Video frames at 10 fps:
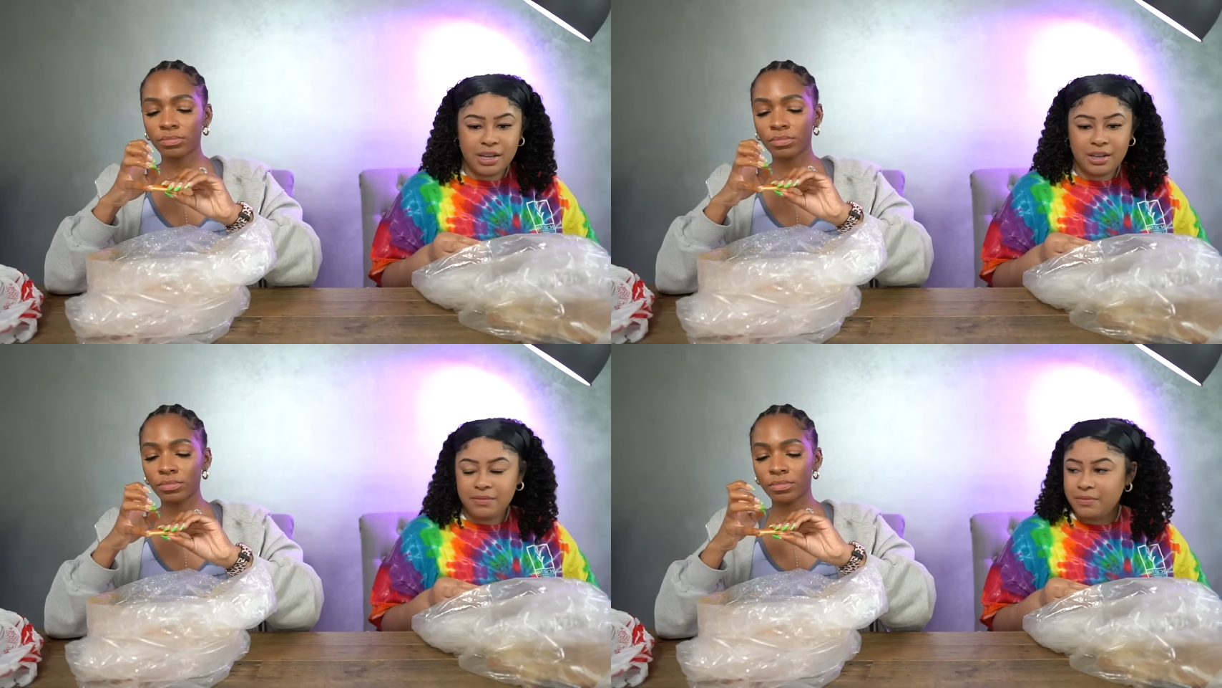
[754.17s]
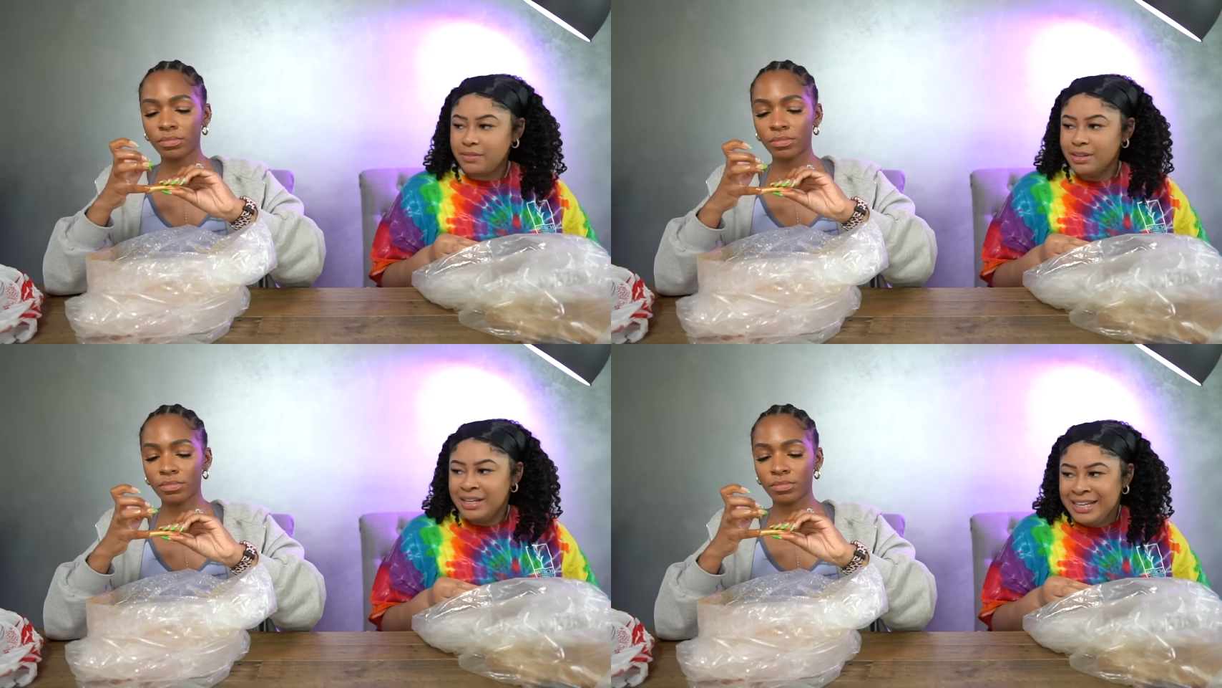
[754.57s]
Speaker 1: If,
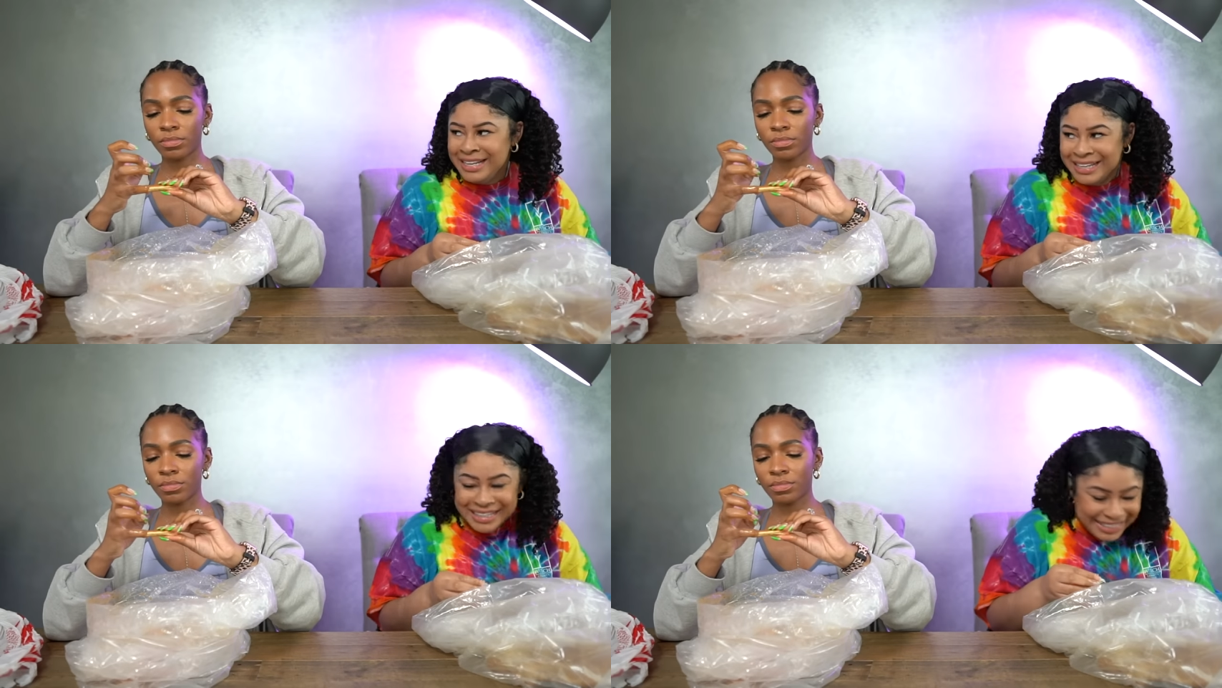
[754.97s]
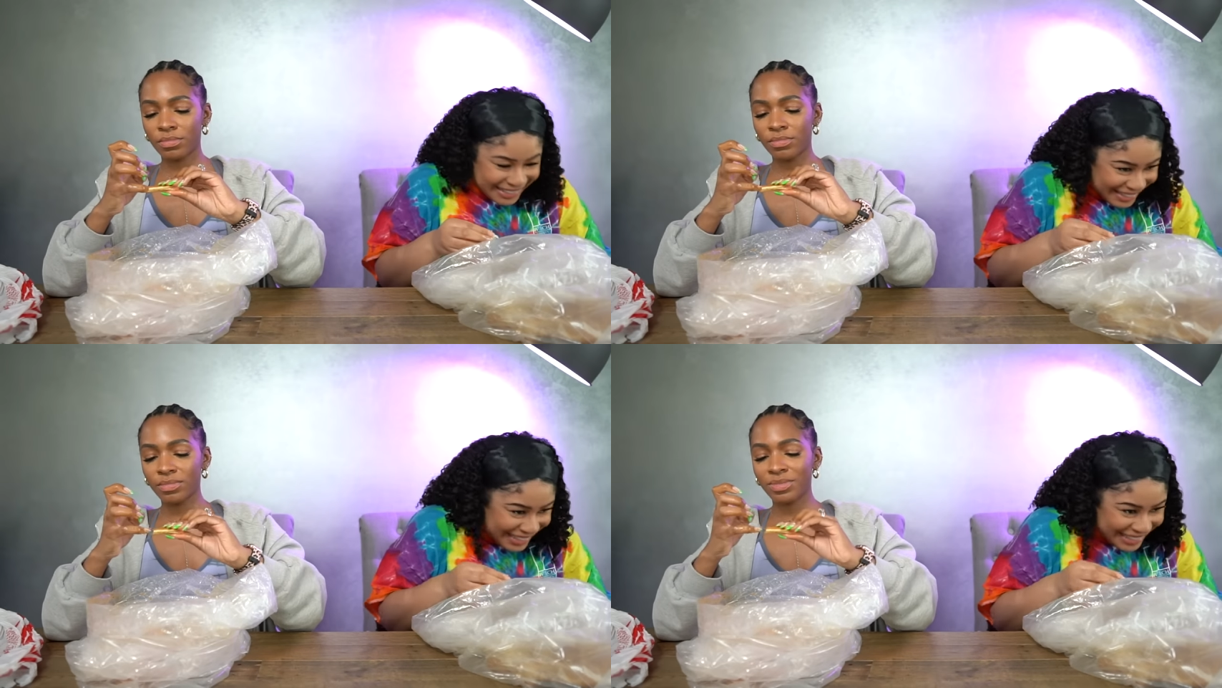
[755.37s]

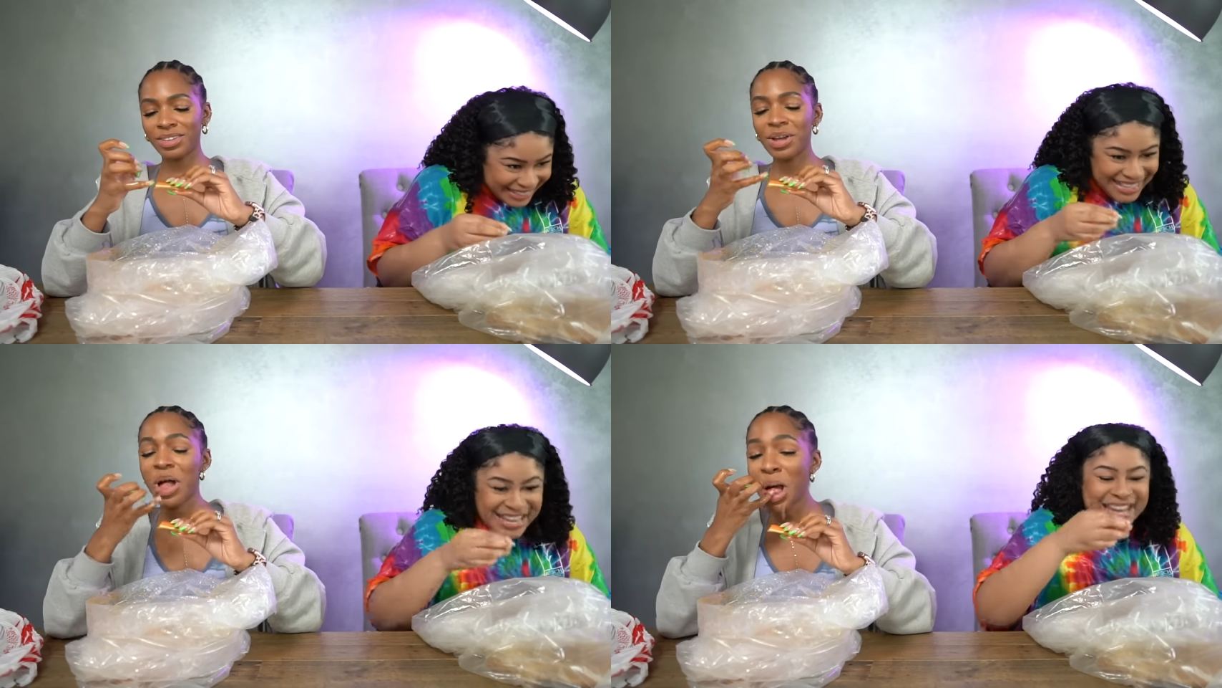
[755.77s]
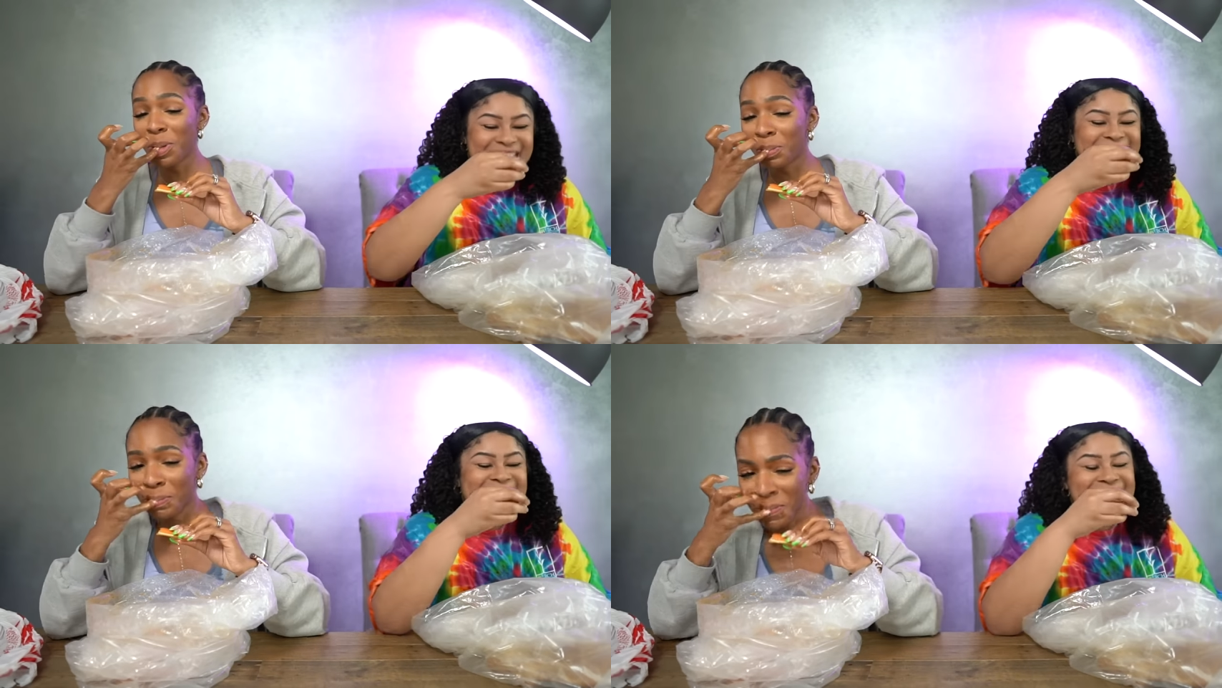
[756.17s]

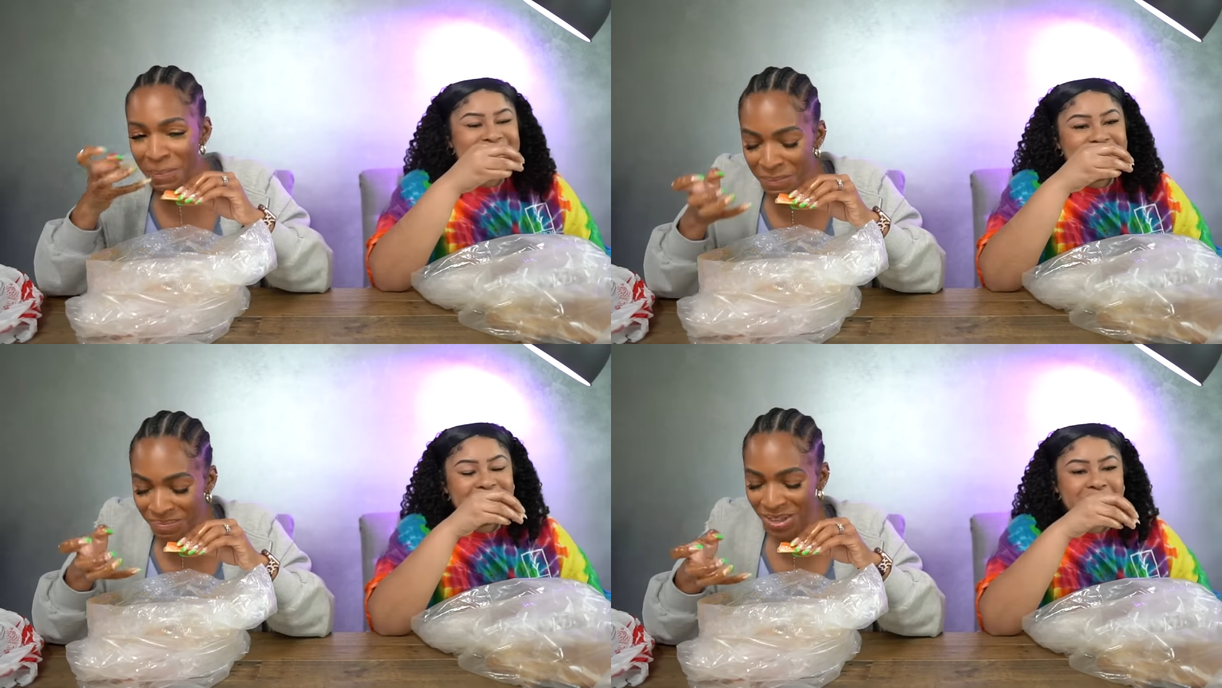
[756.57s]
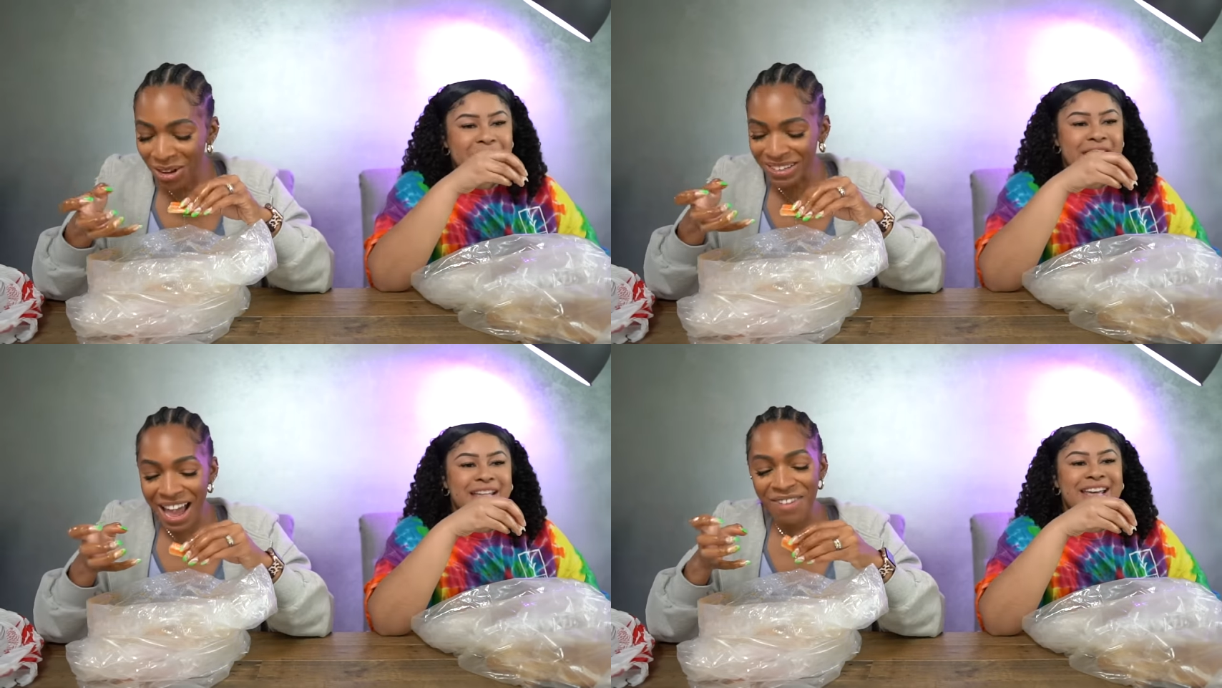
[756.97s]
if
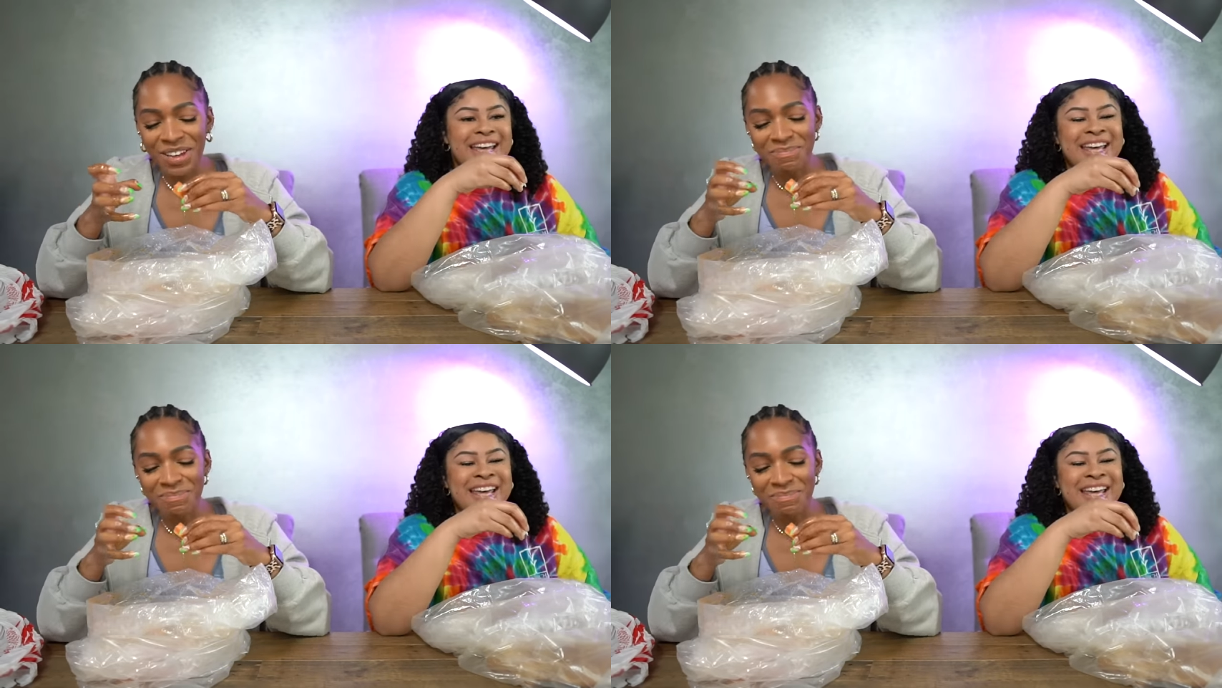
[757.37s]
Don't laugh at